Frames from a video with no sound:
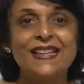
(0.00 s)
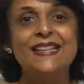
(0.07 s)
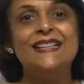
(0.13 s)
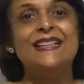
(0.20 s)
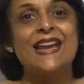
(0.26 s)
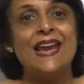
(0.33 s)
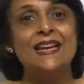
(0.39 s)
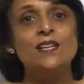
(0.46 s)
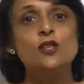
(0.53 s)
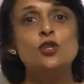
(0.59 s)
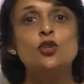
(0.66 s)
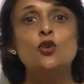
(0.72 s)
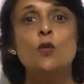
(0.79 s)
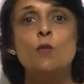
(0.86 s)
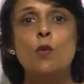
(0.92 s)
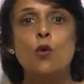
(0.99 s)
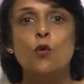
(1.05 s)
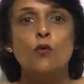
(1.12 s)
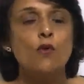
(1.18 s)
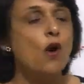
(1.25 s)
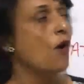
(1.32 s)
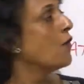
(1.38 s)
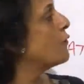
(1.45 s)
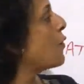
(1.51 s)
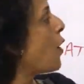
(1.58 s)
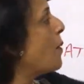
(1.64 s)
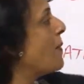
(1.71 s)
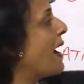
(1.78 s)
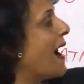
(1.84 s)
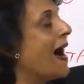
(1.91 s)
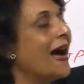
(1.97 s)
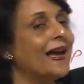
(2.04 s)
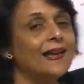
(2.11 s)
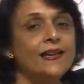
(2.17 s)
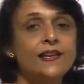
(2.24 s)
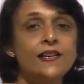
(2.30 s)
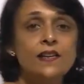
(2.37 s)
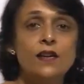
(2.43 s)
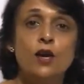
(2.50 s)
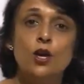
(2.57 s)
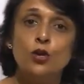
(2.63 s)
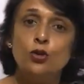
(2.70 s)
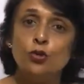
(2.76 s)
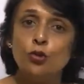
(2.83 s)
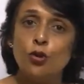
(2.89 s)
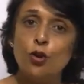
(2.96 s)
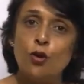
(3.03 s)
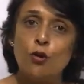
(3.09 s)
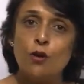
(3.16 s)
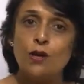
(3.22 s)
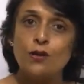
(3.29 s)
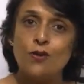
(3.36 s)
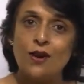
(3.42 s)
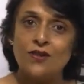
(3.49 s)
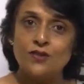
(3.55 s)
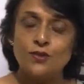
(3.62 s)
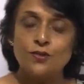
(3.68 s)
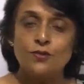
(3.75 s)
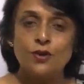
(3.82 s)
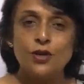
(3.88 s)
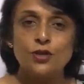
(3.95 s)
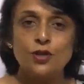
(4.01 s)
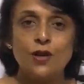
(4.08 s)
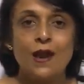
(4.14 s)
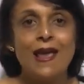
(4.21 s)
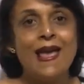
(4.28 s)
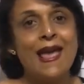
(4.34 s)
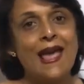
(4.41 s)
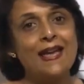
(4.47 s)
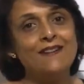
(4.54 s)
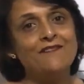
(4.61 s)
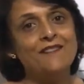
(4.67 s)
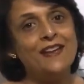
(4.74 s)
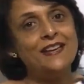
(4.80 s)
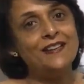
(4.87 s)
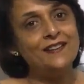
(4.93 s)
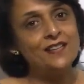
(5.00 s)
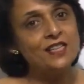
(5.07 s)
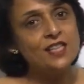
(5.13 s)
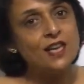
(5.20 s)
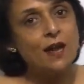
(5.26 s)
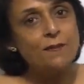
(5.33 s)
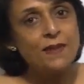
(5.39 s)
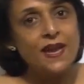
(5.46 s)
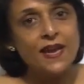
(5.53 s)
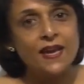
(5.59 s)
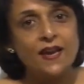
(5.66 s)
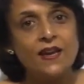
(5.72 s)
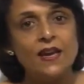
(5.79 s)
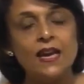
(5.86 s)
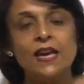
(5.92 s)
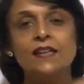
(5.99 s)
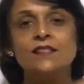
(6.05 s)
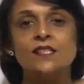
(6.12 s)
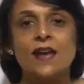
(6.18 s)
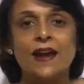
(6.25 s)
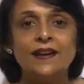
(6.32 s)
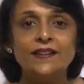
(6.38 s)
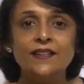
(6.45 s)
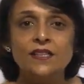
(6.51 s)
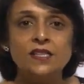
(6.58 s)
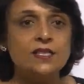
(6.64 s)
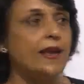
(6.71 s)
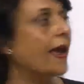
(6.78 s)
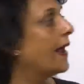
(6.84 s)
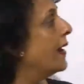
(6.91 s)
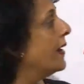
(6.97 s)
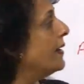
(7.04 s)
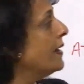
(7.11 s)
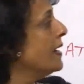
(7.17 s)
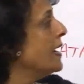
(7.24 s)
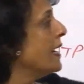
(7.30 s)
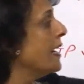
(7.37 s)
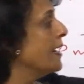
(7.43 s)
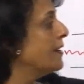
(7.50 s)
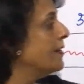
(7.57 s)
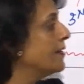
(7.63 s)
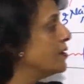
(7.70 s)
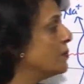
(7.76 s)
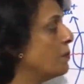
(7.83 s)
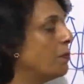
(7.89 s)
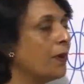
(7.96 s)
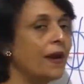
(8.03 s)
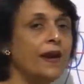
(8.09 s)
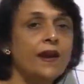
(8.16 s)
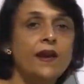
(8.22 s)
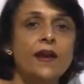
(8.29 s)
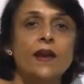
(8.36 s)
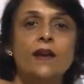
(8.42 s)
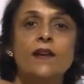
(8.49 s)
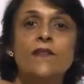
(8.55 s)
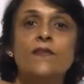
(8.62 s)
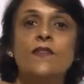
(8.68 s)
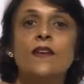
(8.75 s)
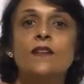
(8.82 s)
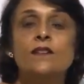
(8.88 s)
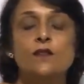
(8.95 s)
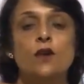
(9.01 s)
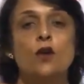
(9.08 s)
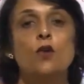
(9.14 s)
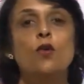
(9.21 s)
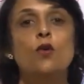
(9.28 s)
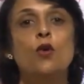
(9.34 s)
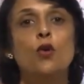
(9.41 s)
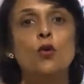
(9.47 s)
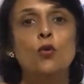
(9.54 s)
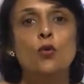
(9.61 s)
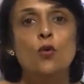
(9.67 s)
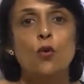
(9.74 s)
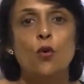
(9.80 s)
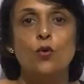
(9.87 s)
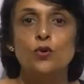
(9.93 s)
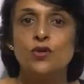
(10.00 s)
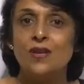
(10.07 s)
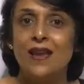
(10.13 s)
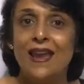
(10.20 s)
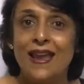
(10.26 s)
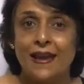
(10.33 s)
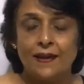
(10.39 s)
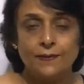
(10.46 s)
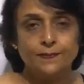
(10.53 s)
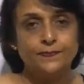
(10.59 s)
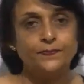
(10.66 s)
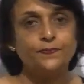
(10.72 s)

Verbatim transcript: it tends to move from higher to lower concentration. And when it is coming inside the cell, it is bringing this glucose in.